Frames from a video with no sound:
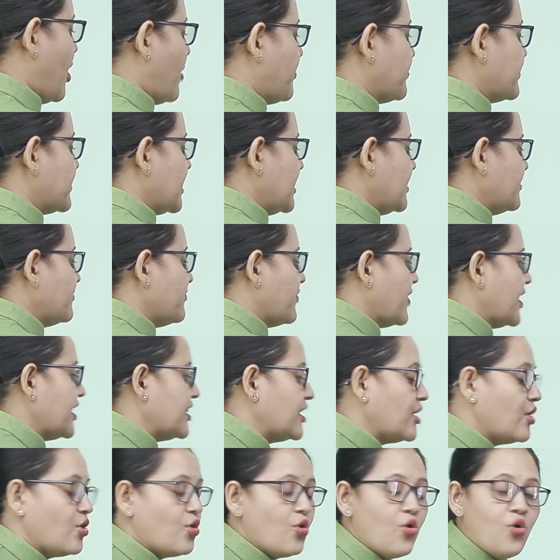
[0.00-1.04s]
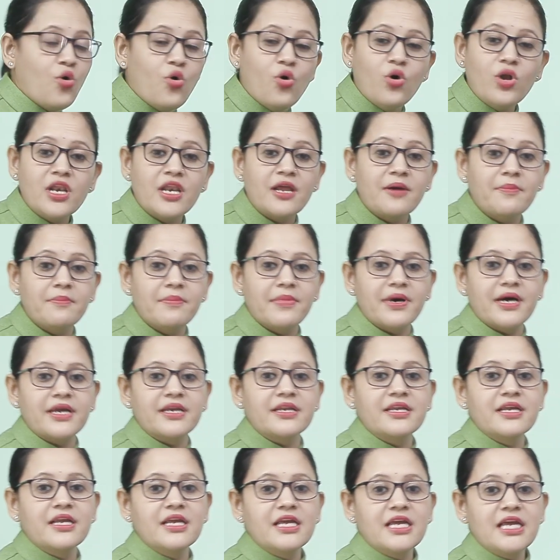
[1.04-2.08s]
obtained when the whole number
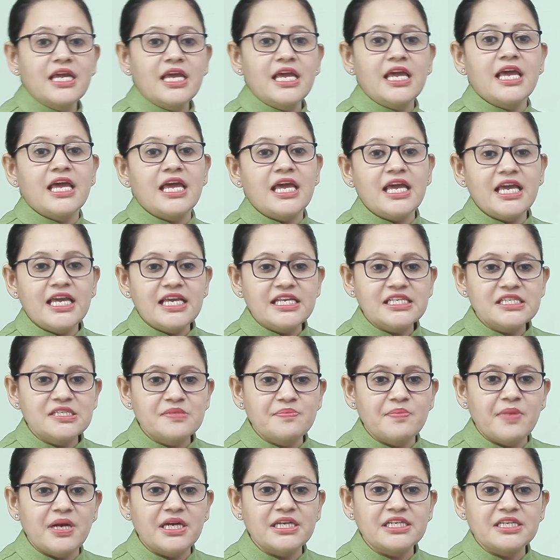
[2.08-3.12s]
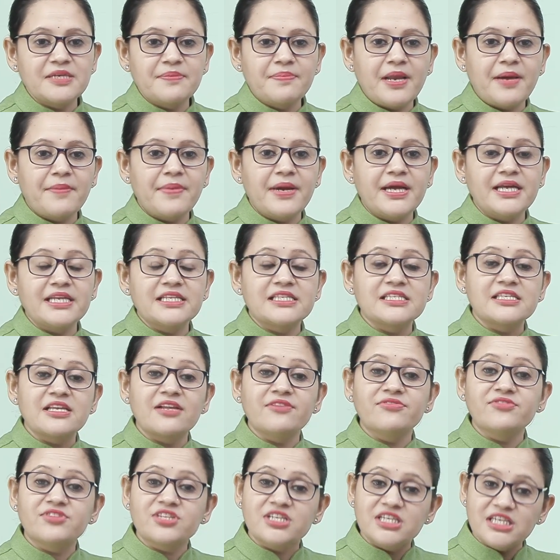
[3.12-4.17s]
is multiplied by
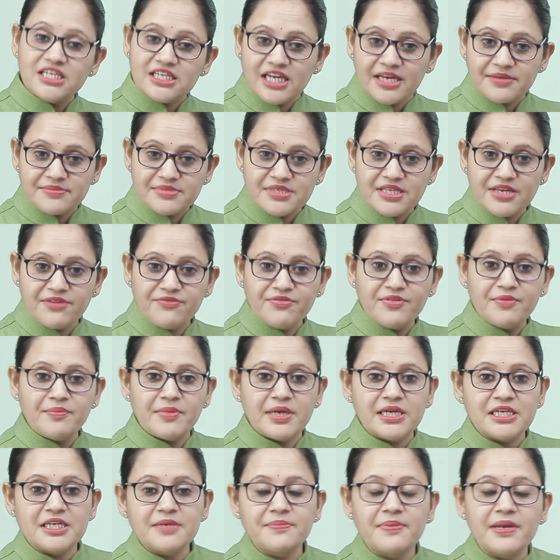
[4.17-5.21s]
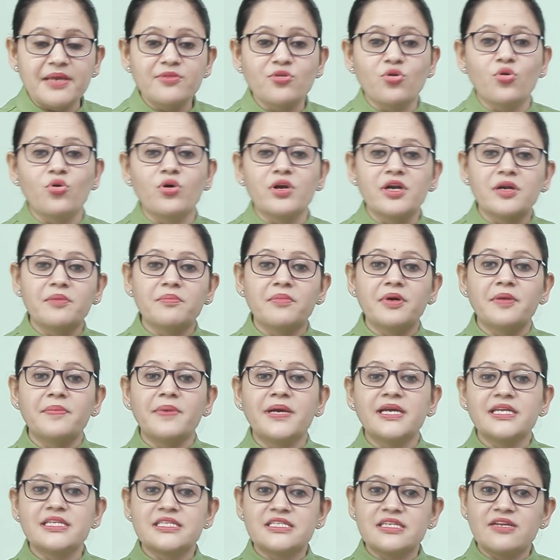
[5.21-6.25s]
itself 3 times. If we multiply the whole number
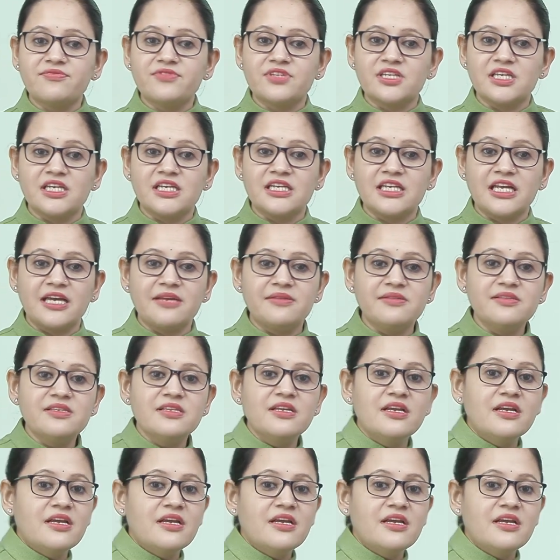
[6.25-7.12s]
by itself 3 times,